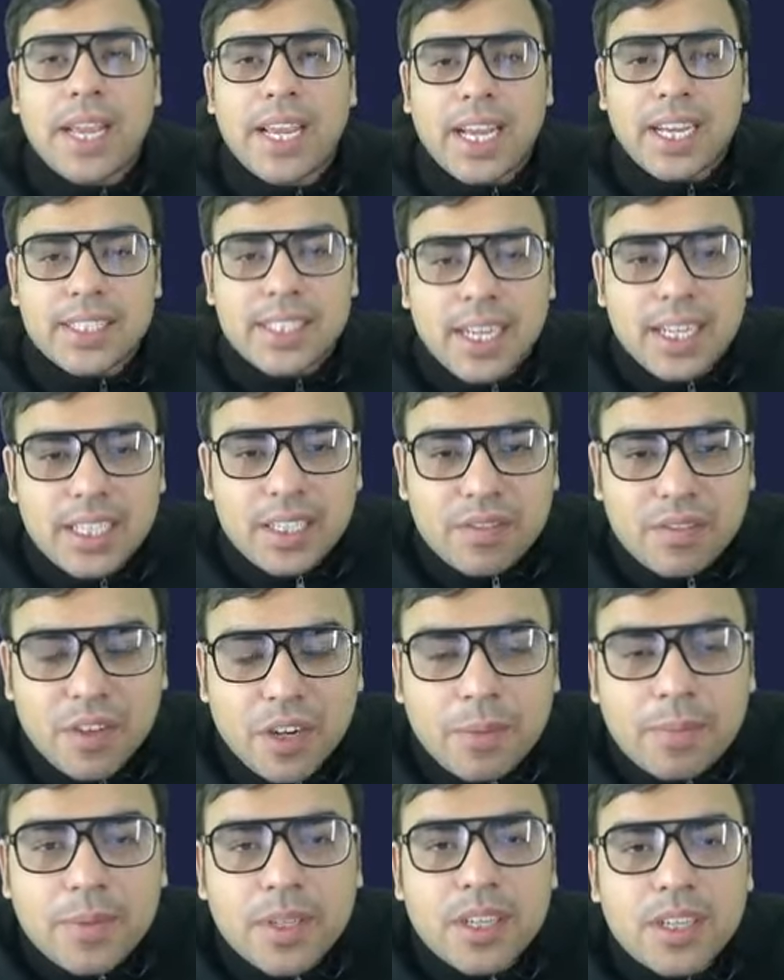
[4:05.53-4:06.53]
Adani
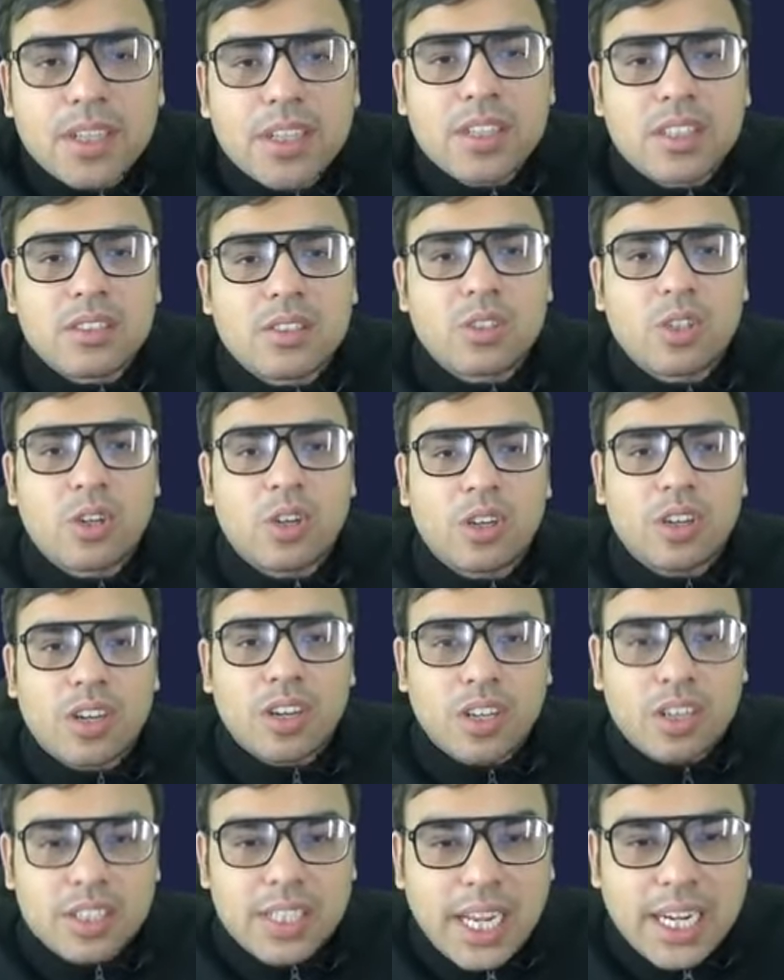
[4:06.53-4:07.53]
firm.
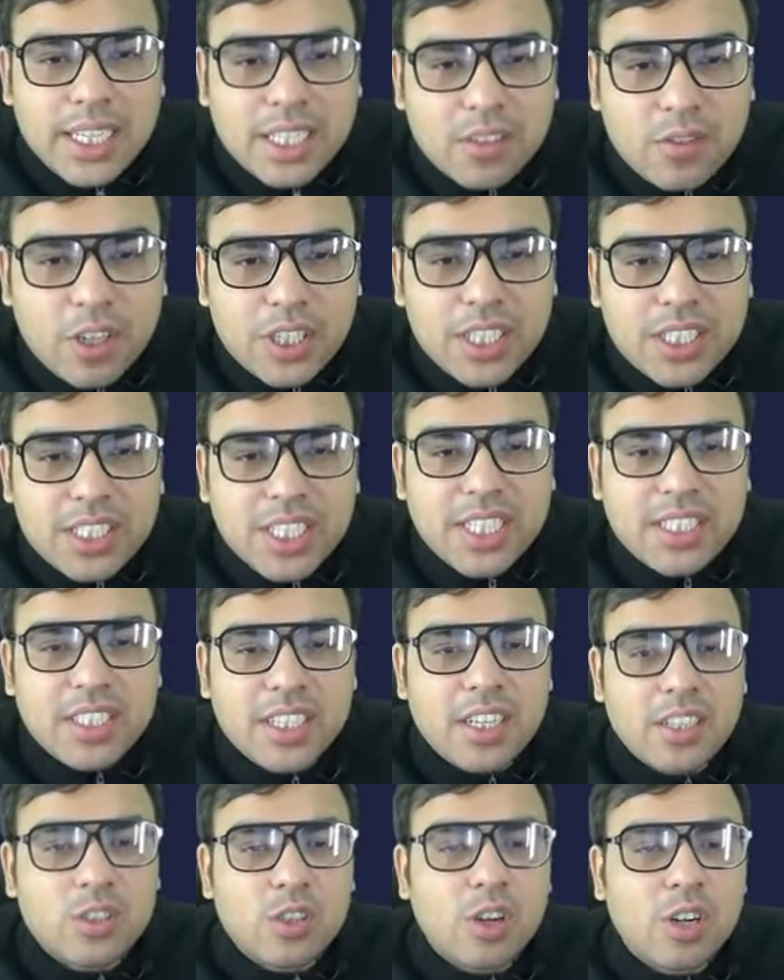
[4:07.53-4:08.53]
So that is what it says. In
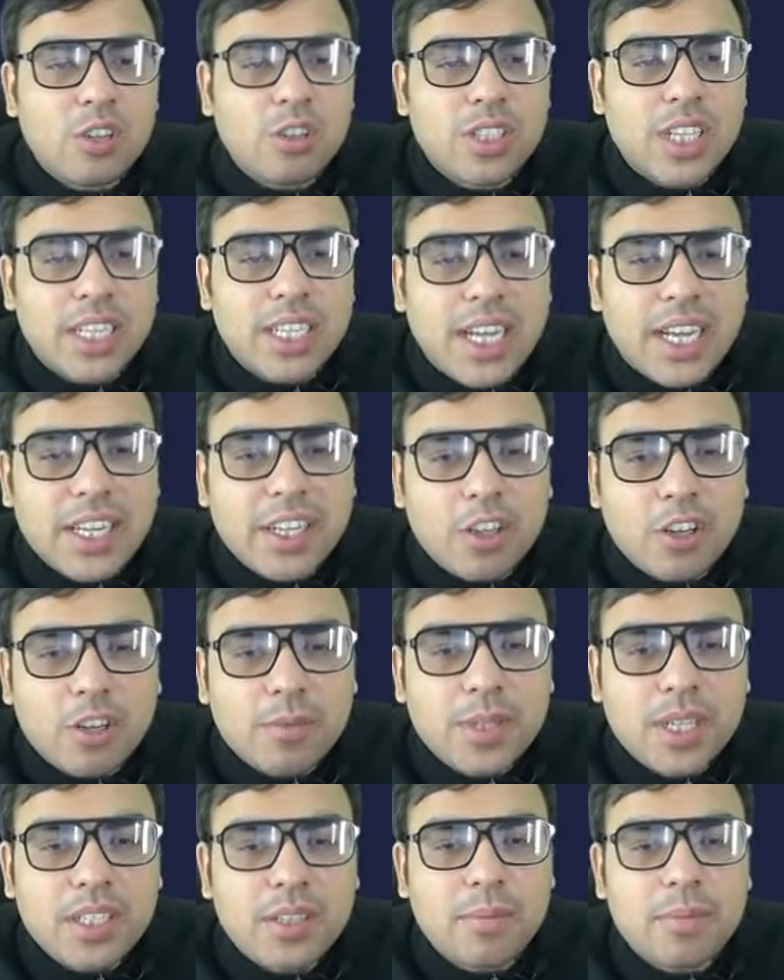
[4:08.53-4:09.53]
a jolt to the Adani group,
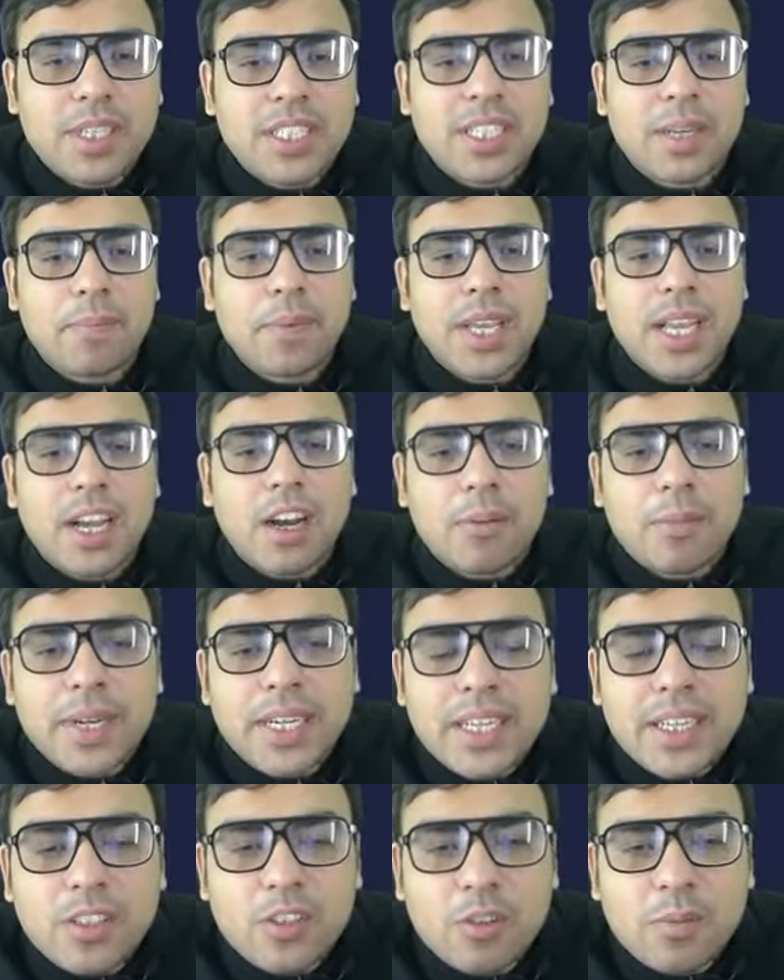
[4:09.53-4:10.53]
the BJP government
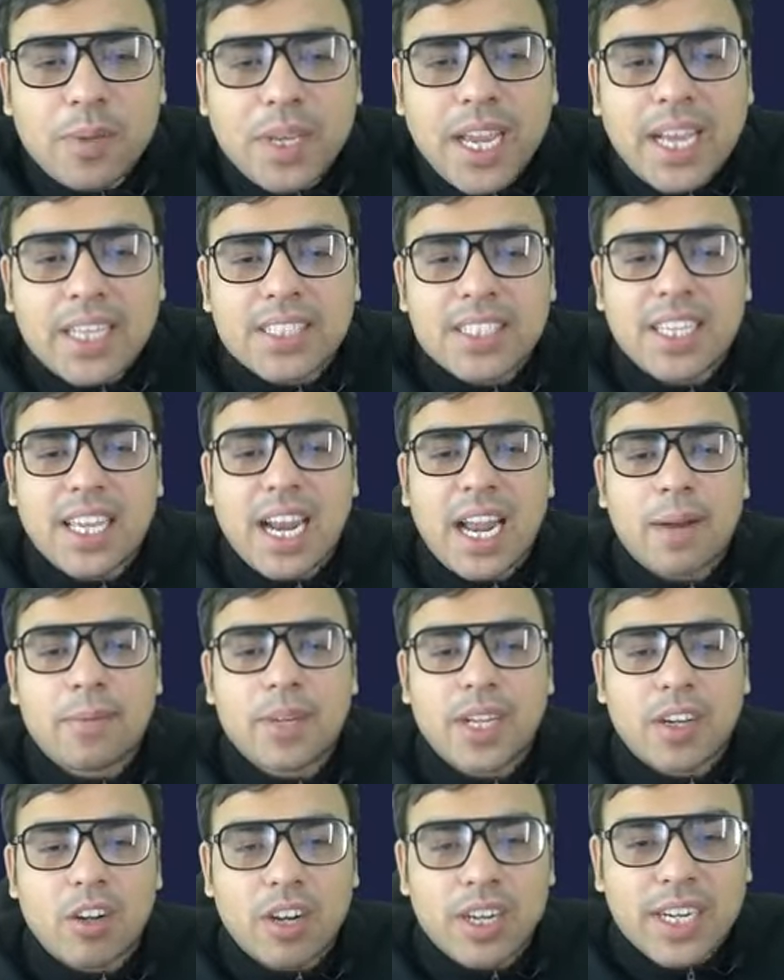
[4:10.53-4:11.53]
in UP has scrapped
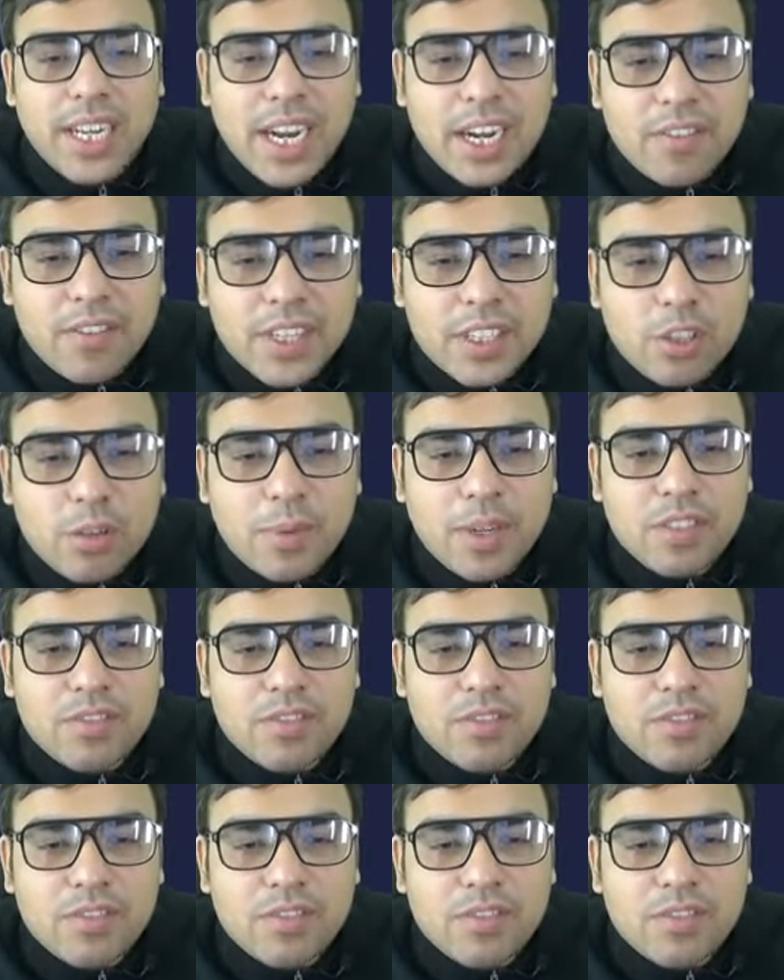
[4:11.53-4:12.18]
a contract worth rupees